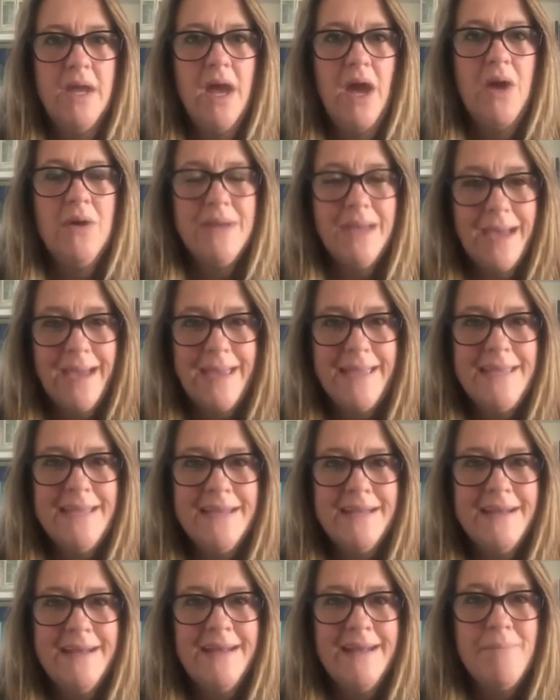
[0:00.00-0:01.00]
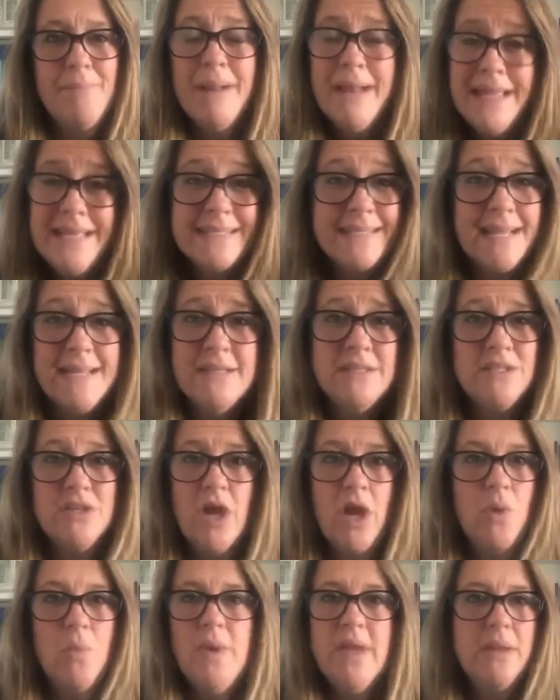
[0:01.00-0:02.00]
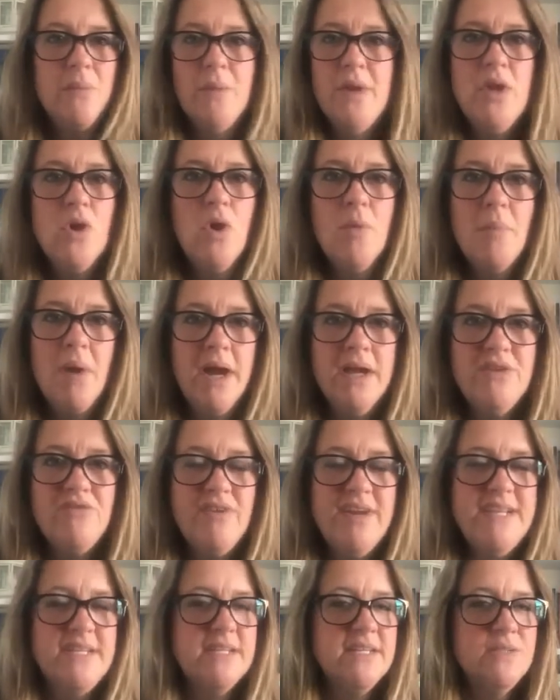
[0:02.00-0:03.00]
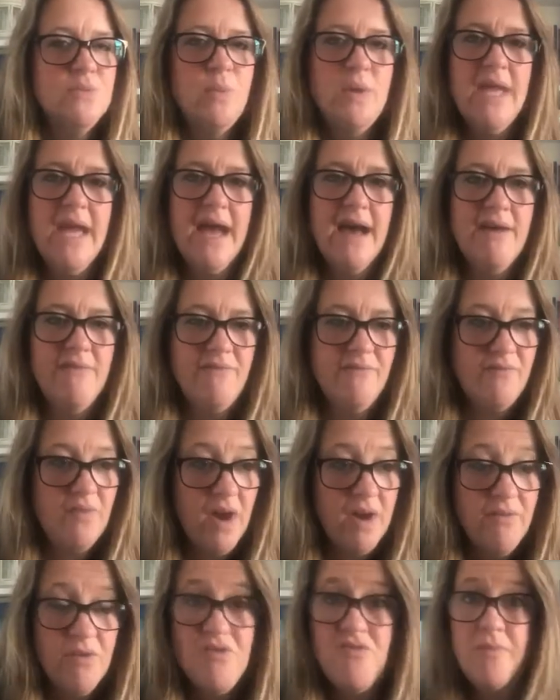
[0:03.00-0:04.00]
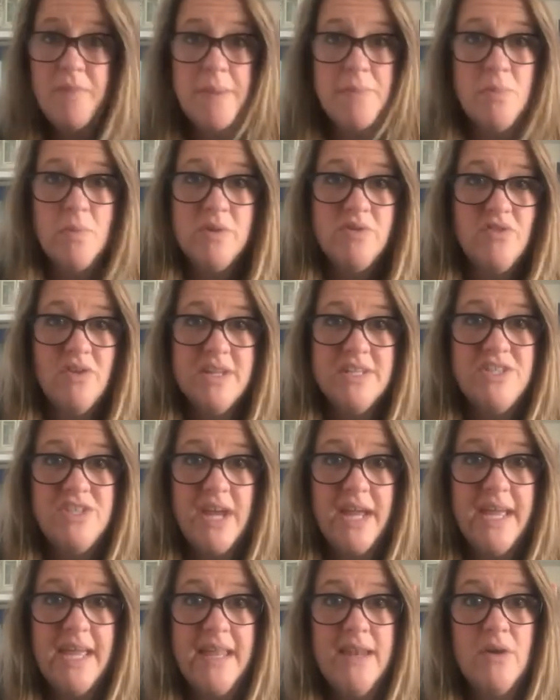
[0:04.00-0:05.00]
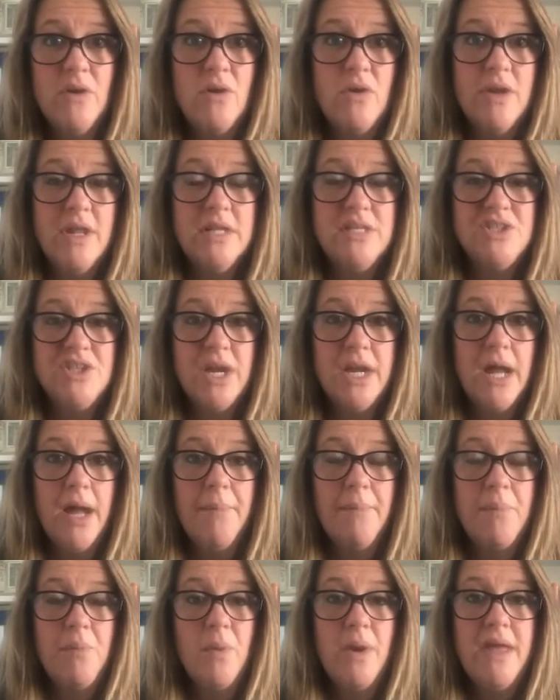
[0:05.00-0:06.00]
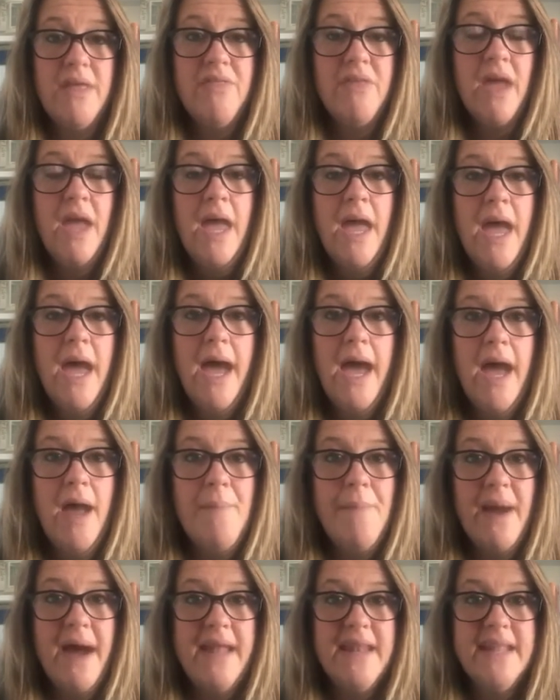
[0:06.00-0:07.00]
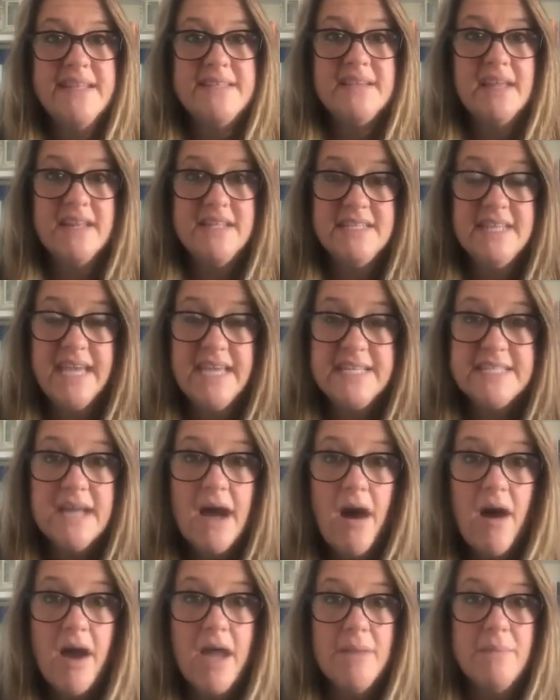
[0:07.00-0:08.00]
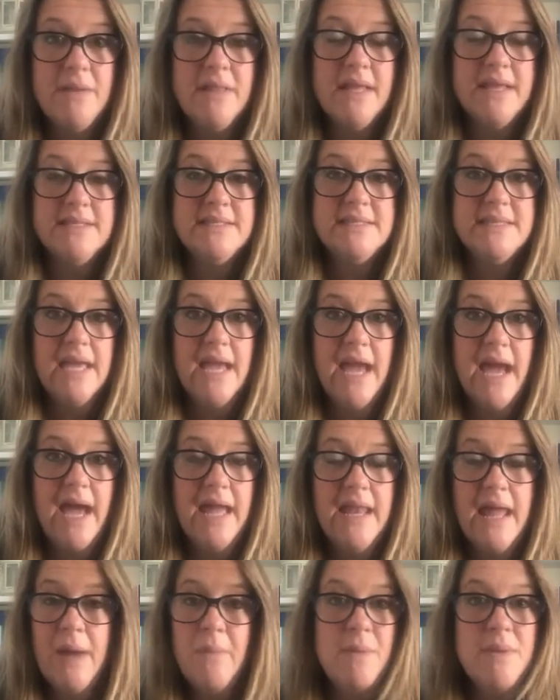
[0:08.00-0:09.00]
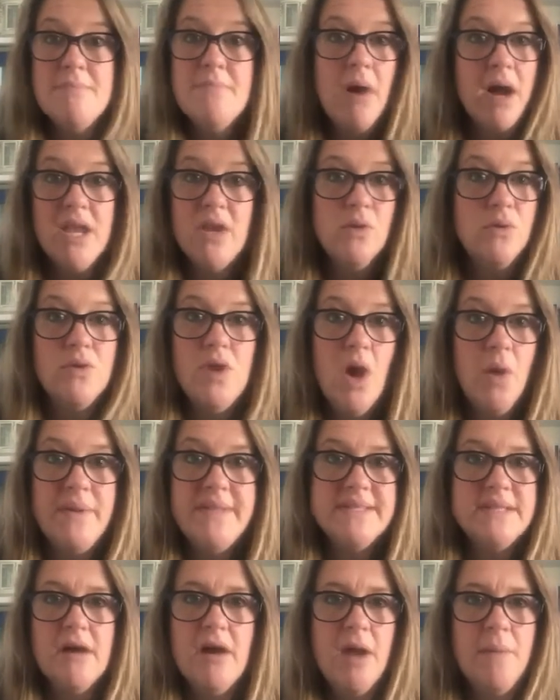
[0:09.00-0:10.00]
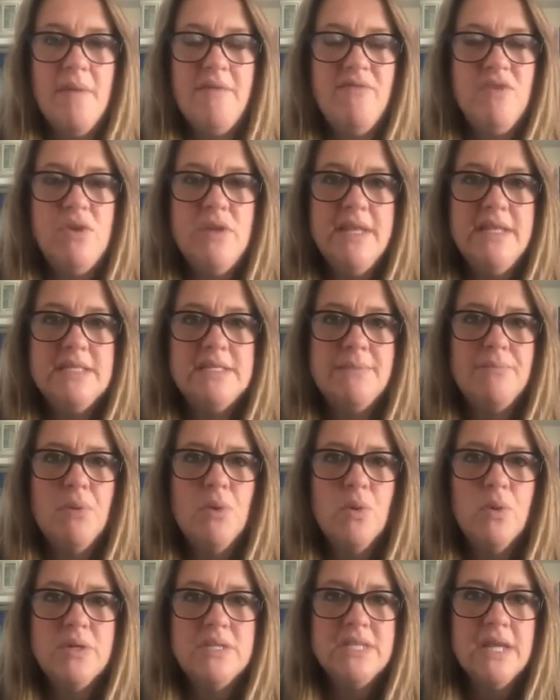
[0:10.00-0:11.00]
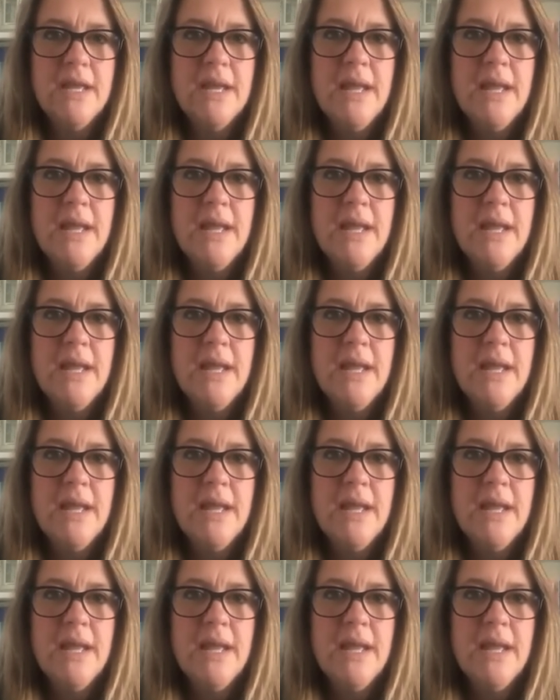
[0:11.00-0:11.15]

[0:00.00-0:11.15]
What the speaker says: Okay, please let us know. We're not mind readers. We have 500 people we're trying to check in on and check up with, and it's going to take time, and we might not know in time if you need support.